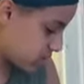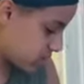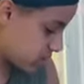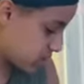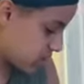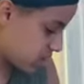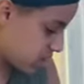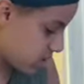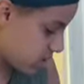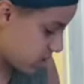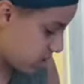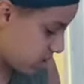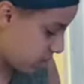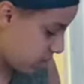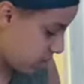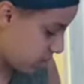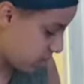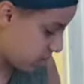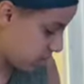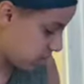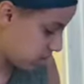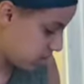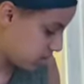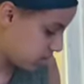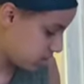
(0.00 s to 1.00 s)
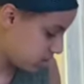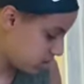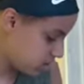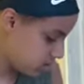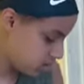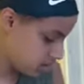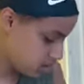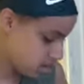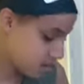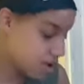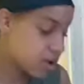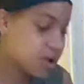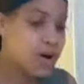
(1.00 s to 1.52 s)
crate. Okay.
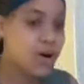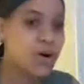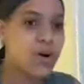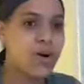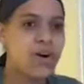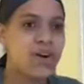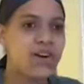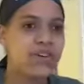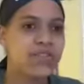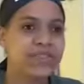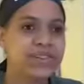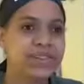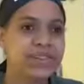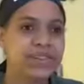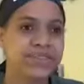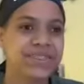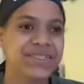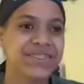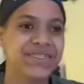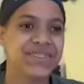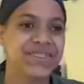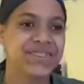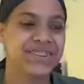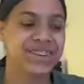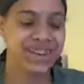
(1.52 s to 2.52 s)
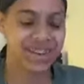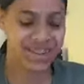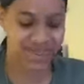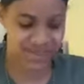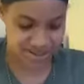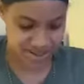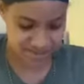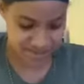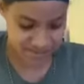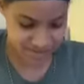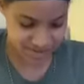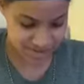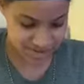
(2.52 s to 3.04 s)
Hopefully something for like
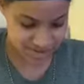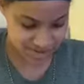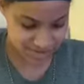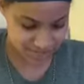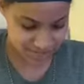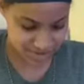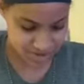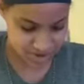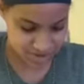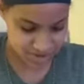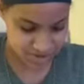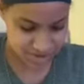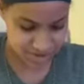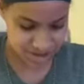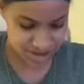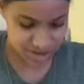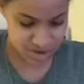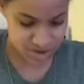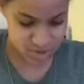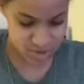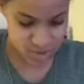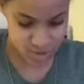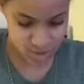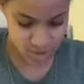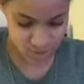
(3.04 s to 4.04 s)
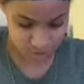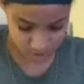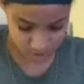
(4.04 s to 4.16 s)
Christmas or something will be like cool.